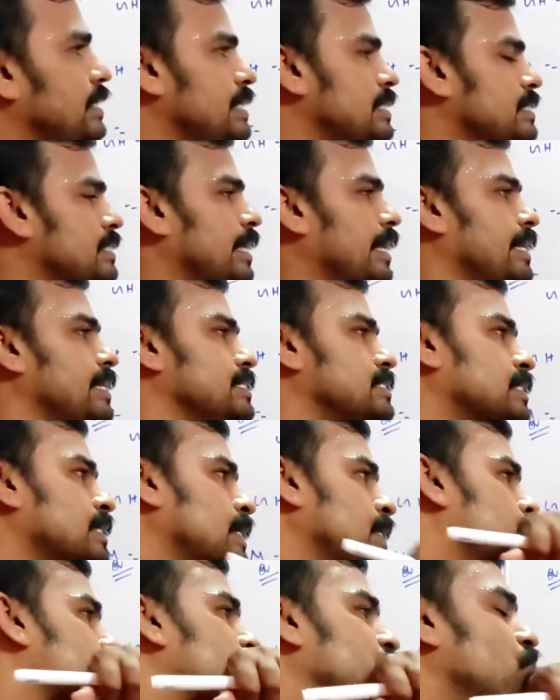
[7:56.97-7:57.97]
this case,
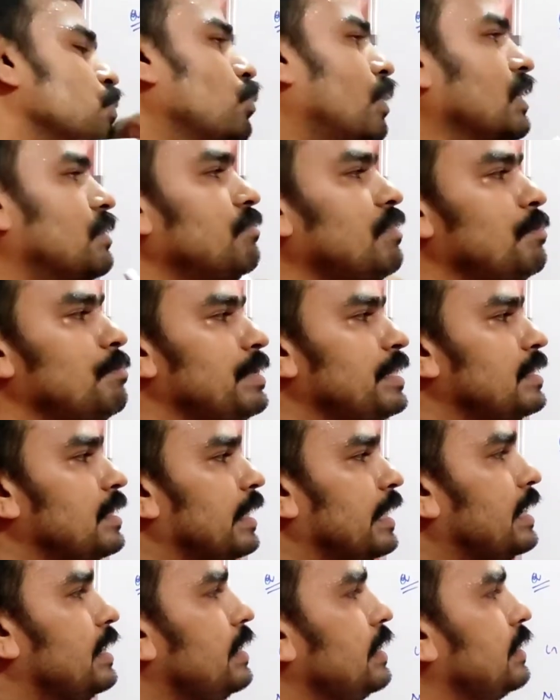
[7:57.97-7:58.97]
what will be the
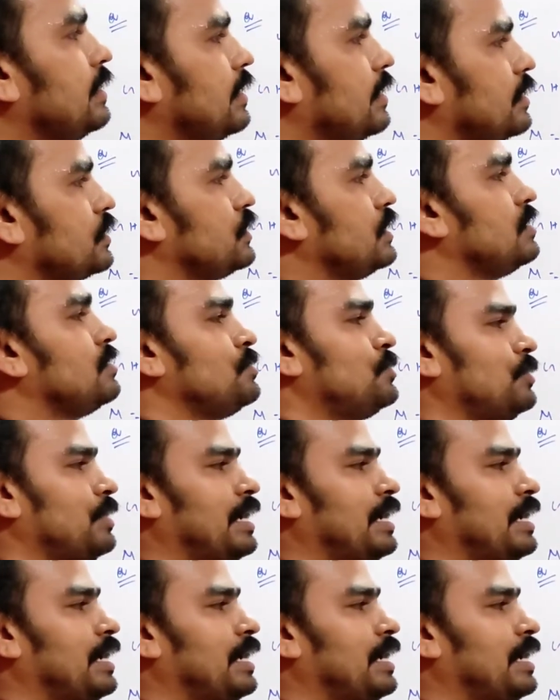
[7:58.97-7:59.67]
ending direction? So